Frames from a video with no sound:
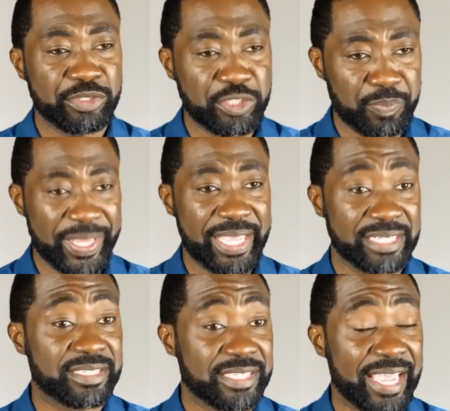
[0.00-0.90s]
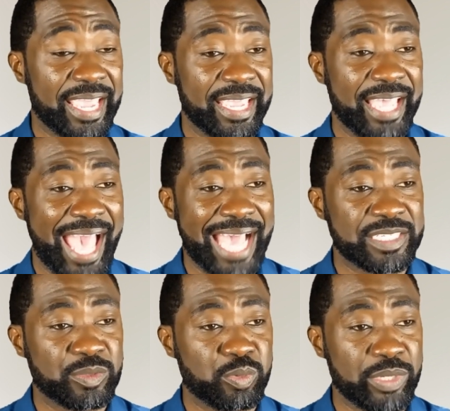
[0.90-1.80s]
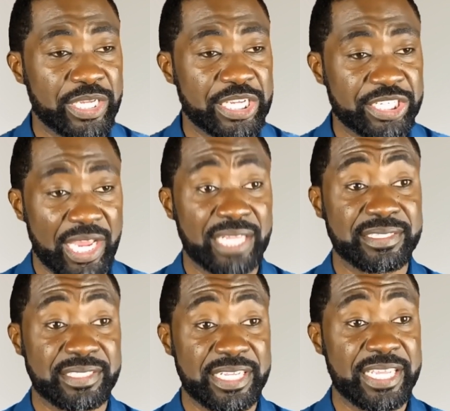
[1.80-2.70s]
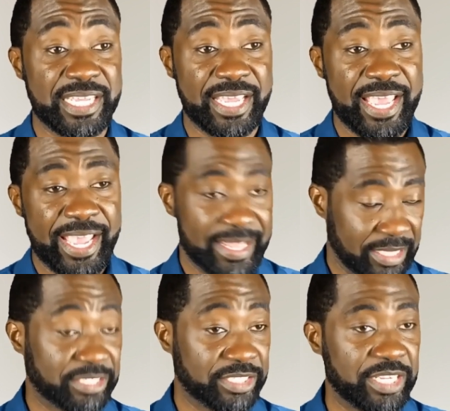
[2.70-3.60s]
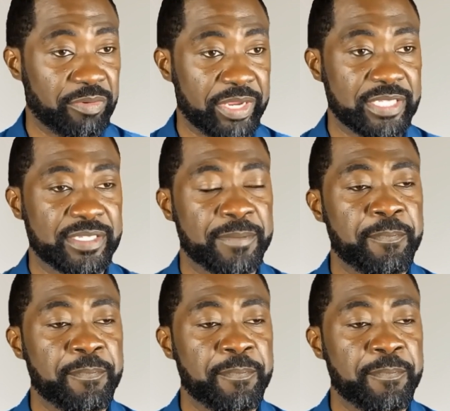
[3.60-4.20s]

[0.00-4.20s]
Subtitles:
speak it today, as we shall see in this series.